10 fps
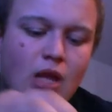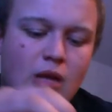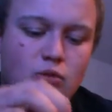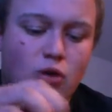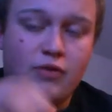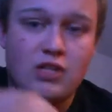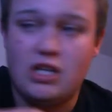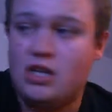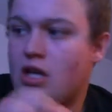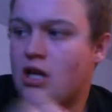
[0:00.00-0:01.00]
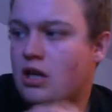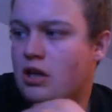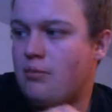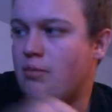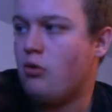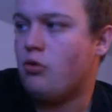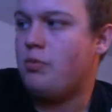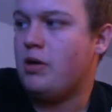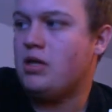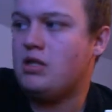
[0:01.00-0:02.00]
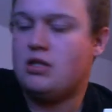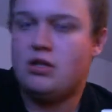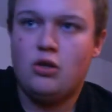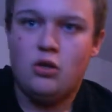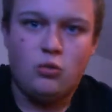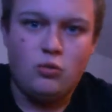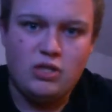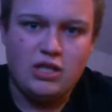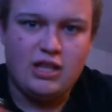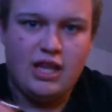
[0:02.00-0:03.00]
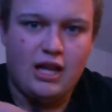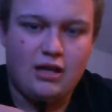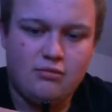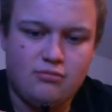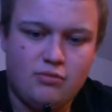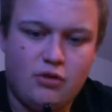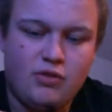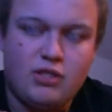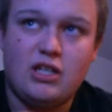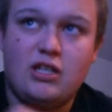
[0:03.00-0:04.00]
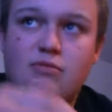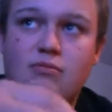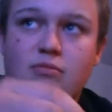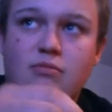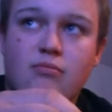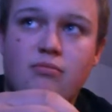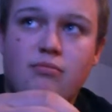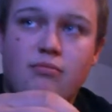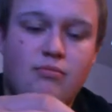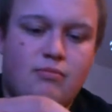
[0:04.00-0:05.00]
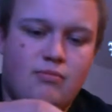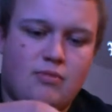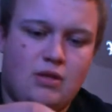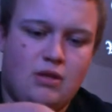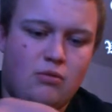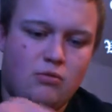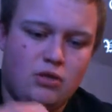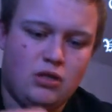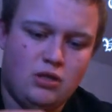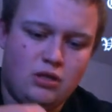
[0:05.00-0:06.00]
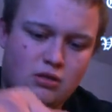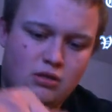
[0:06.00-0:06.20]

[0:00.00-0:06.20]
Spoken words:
And so obviously the mouthpiece was in there, obviously that was